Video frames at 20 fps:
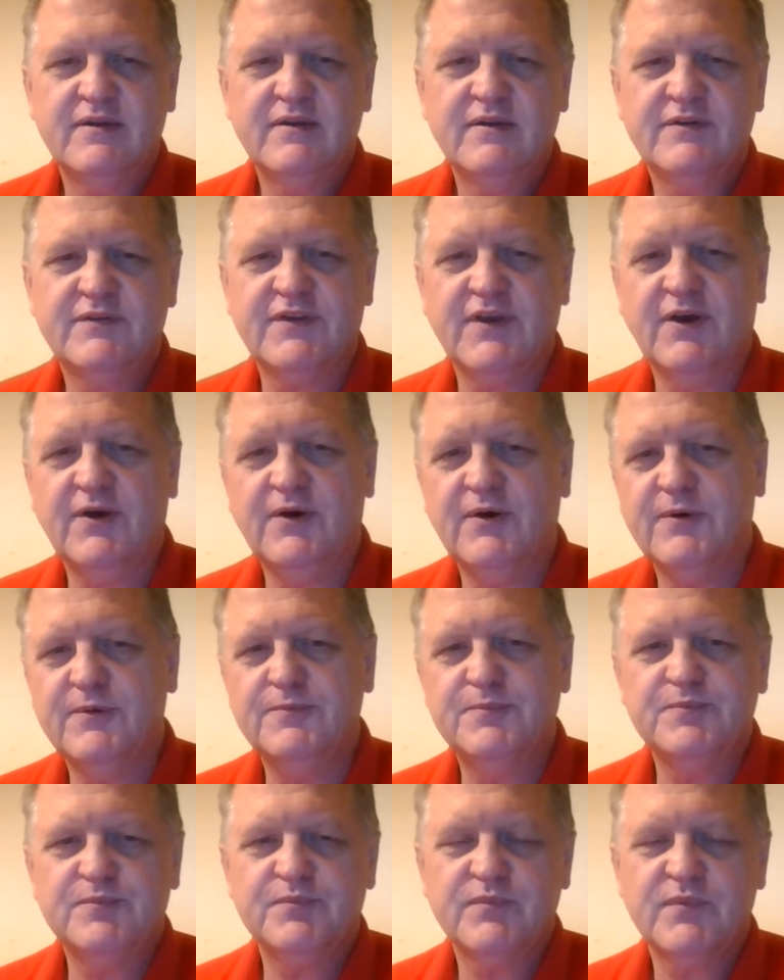
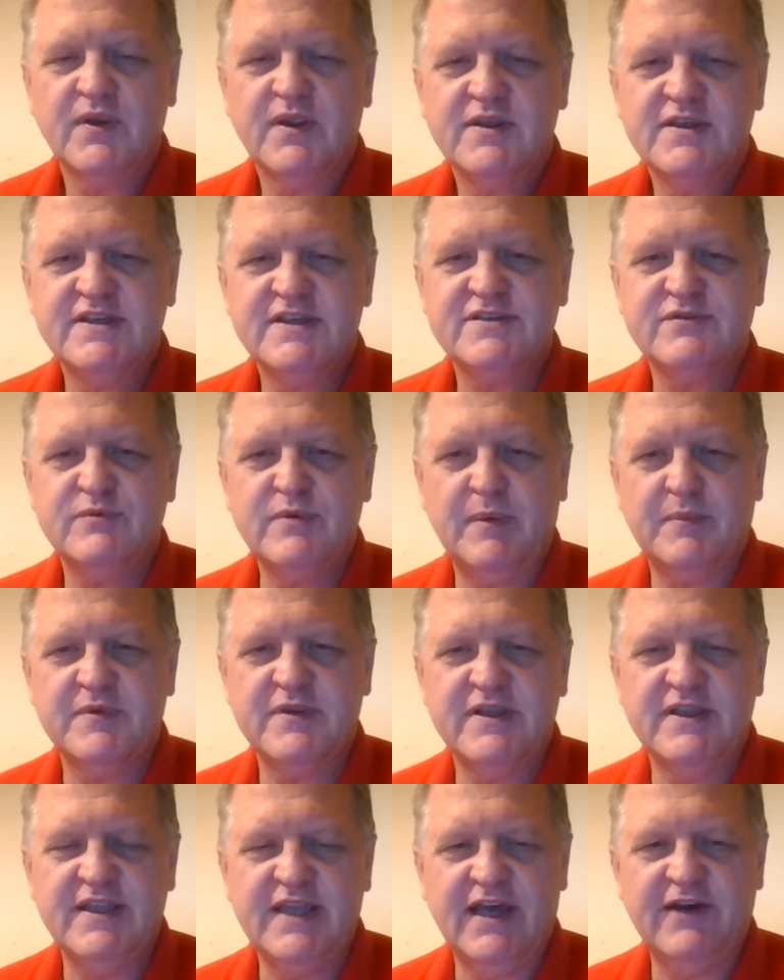So just remember
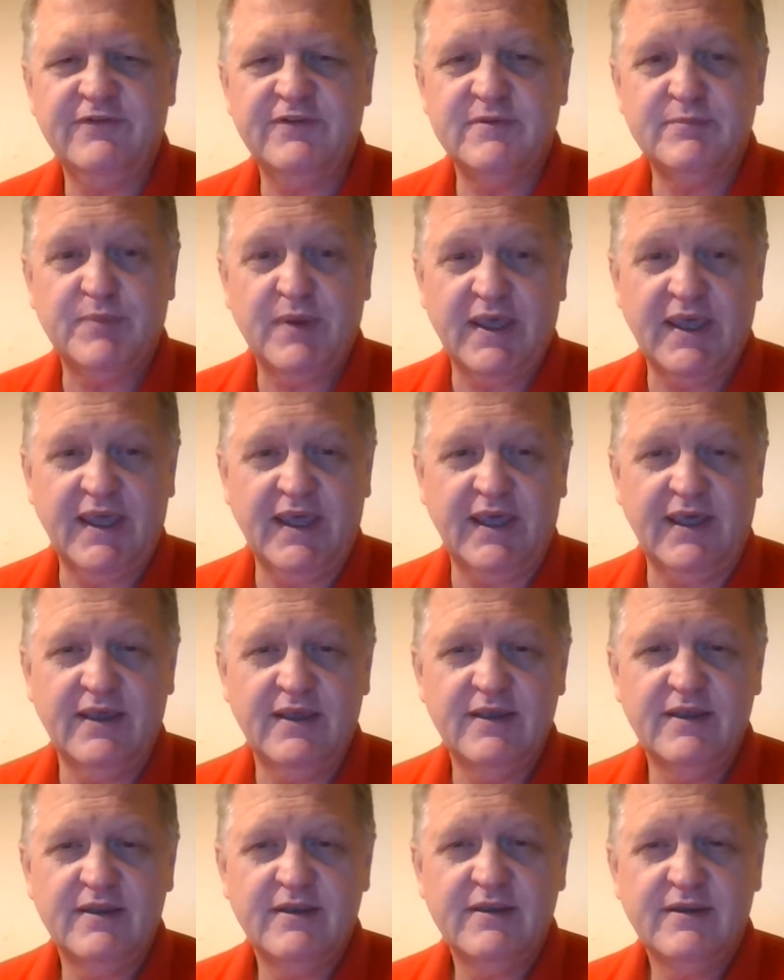that F and
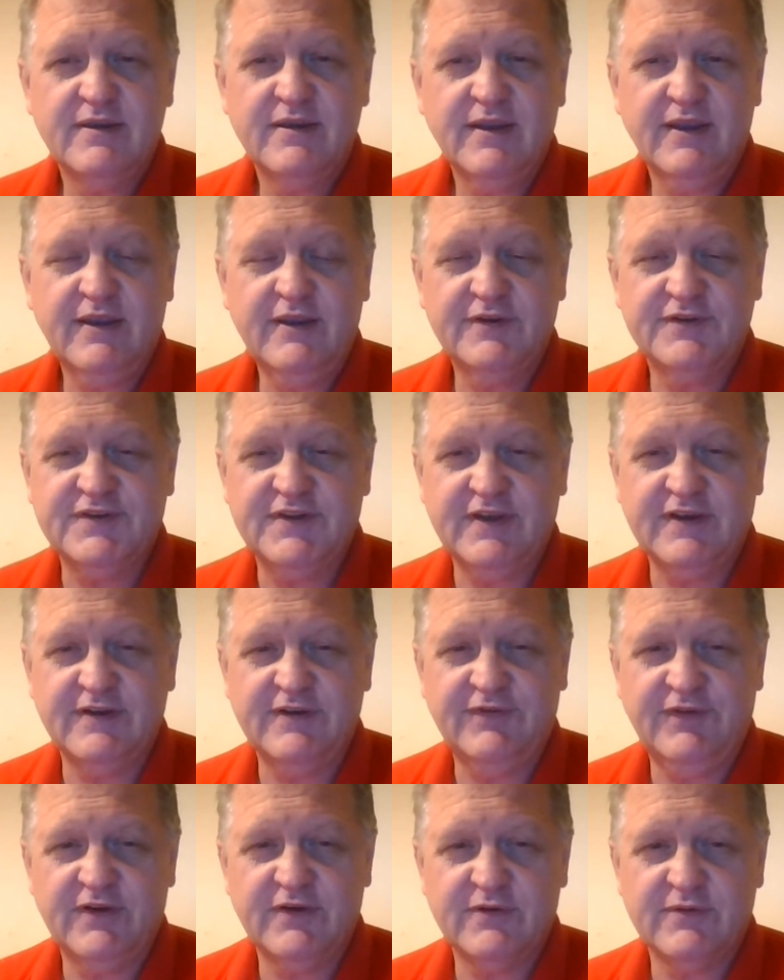P. You'll see
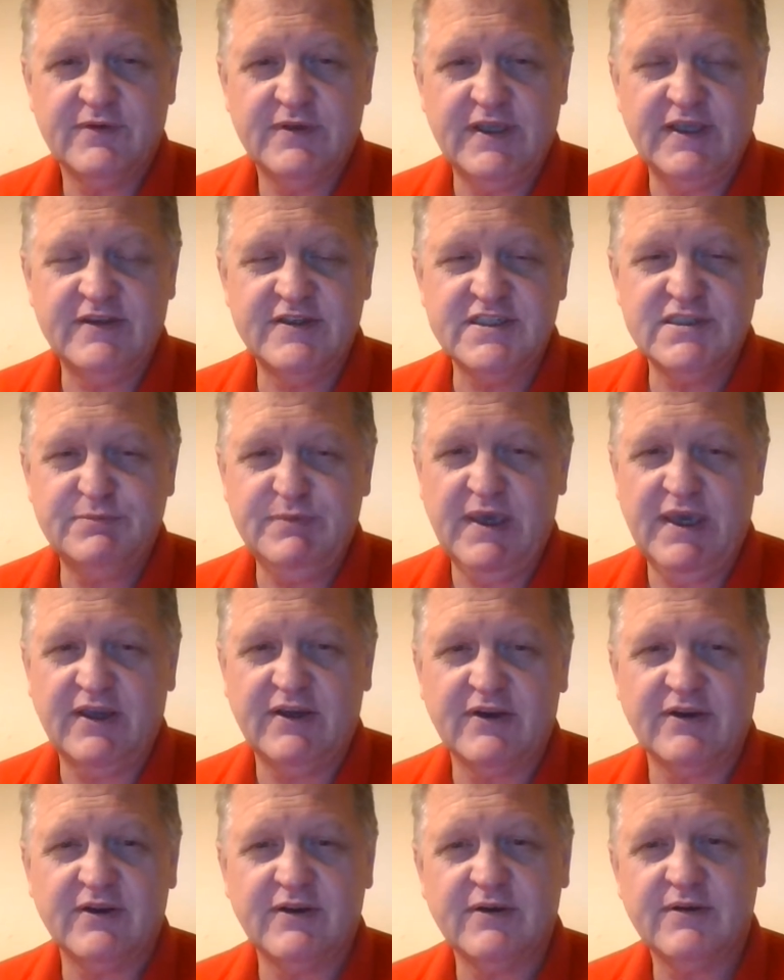if you're an English
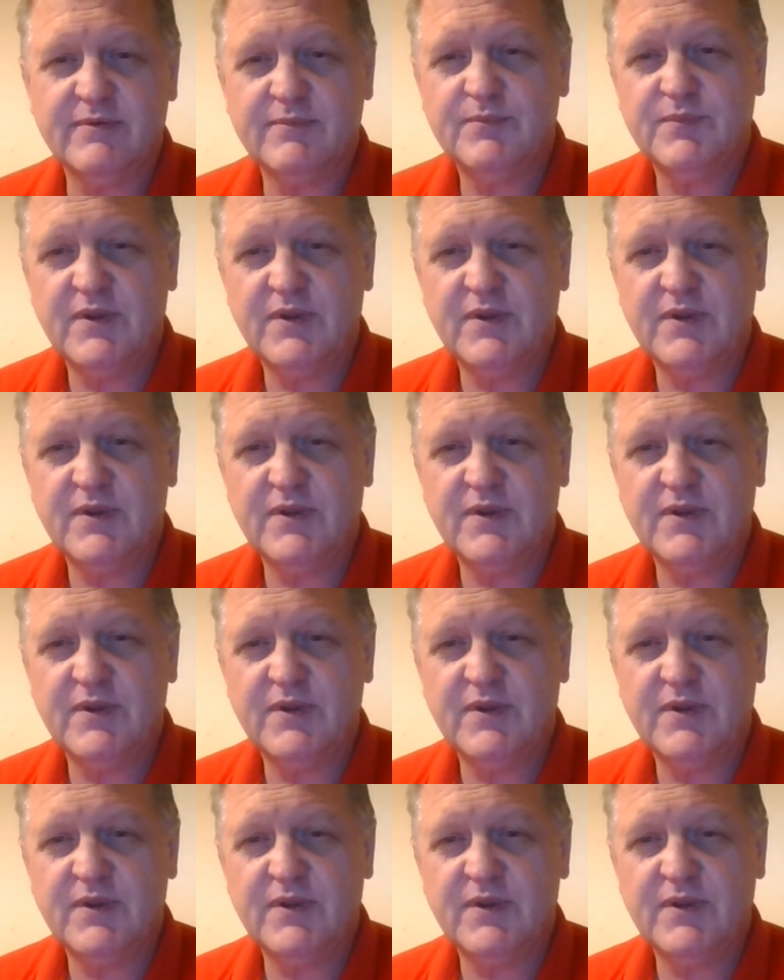speaker,